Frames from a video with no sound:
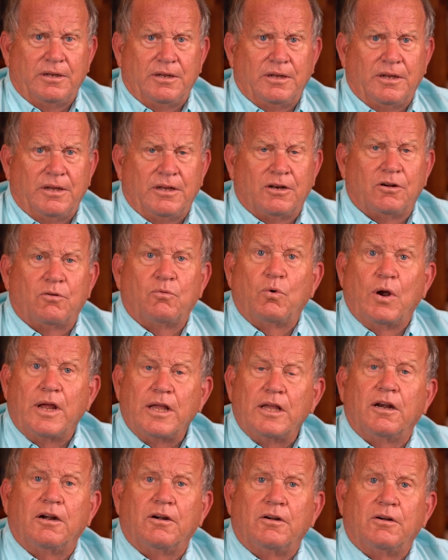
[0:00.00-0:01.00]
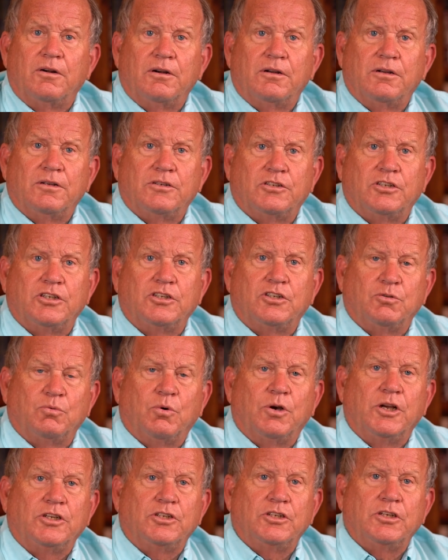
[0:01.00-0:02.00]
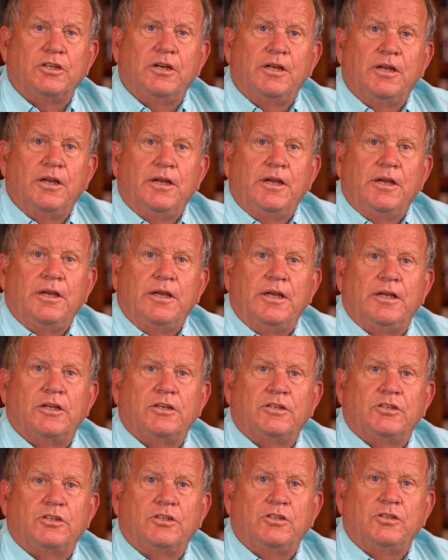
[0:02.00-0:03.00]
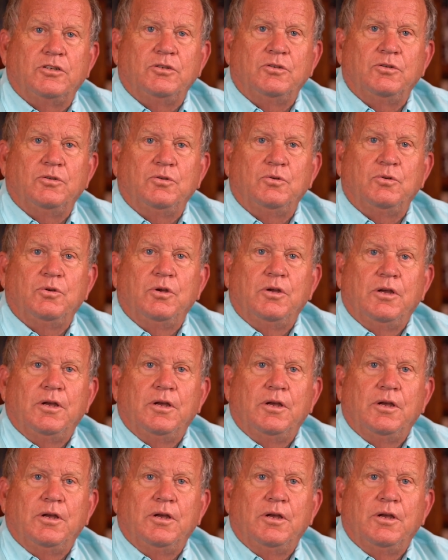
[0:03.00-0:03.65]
in a regular situation is to